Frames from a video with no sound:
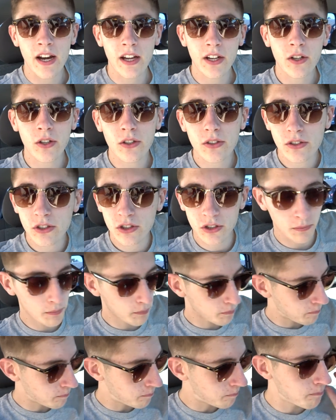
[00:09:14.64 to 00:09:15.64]
and I got
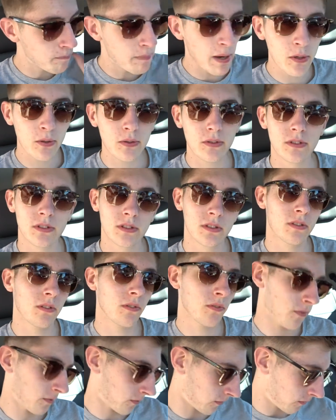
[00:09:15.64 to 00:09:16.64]
some boots
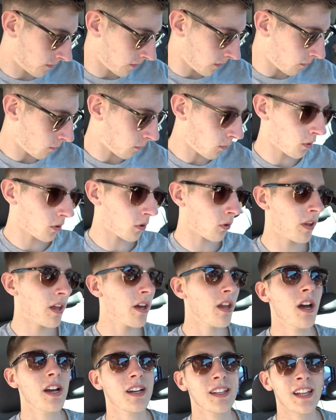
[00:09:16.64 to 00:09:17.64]
for water,
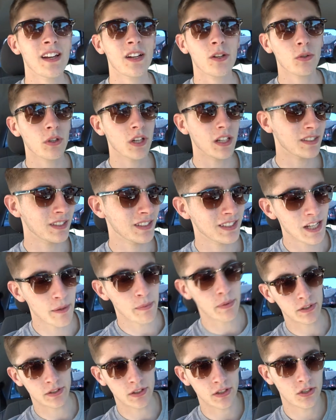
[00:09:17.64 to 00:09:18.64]
or they're called like
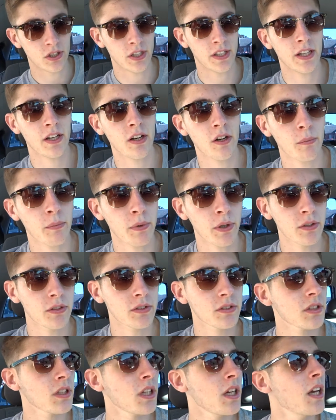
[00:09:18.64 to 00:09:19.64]
slippers actually, they're not
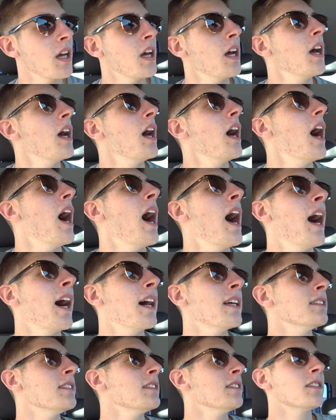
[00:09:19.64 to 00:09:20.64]
boots.
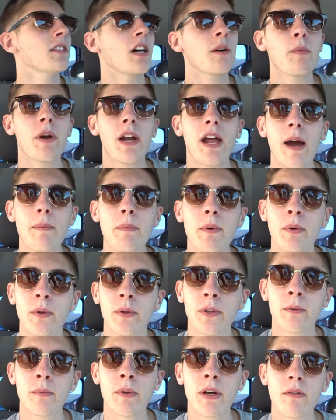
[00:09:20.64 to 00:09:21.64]
And I'm really happy
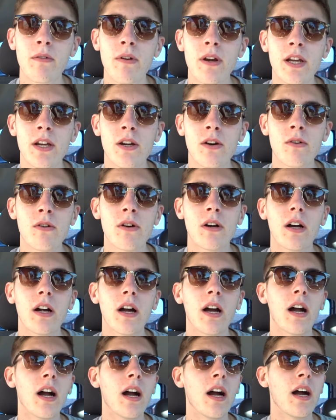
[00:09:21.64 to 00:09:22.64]
with them, they're really cool.
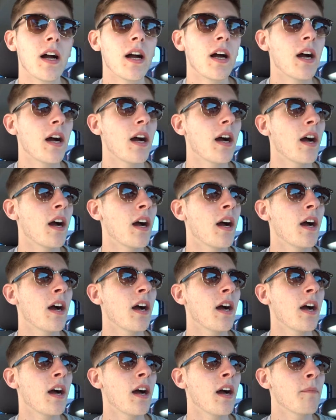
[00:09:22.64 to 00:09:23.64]

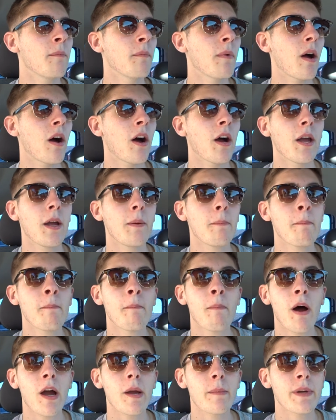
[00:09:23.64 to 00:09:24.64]
I
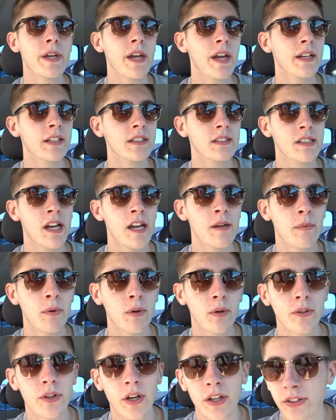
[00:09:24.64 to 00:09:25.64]
might be getting a
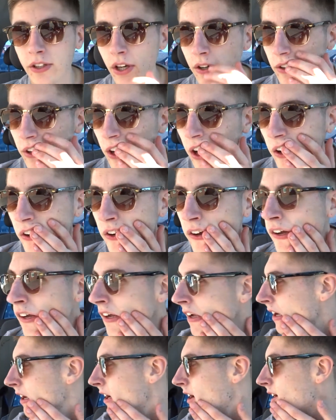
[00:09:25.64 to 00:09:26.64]
skateboard, I don't know.
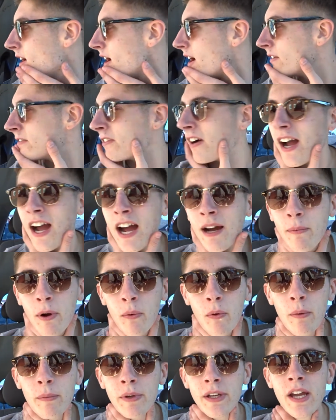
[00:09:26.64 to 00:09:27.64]
If I am, I
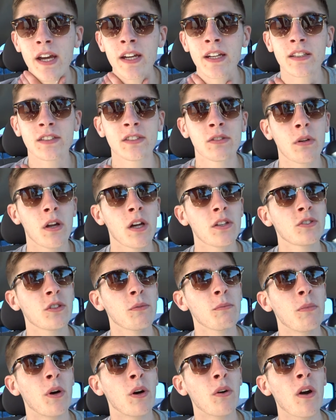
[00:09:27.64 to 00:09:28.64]
won't be getting it till like
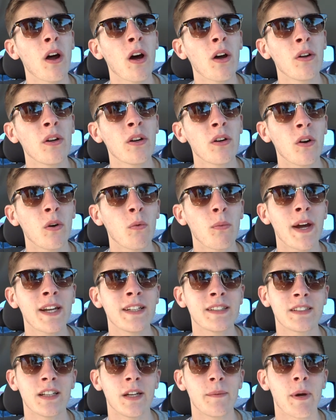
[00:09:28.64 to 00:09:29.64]
tomorrow or
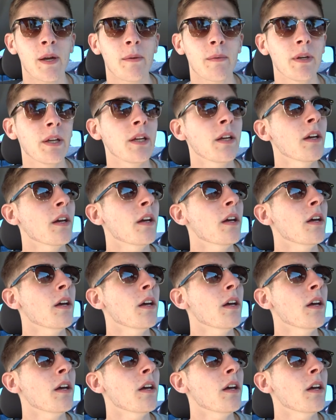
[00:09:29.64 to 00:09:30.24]
Wednesday maybe,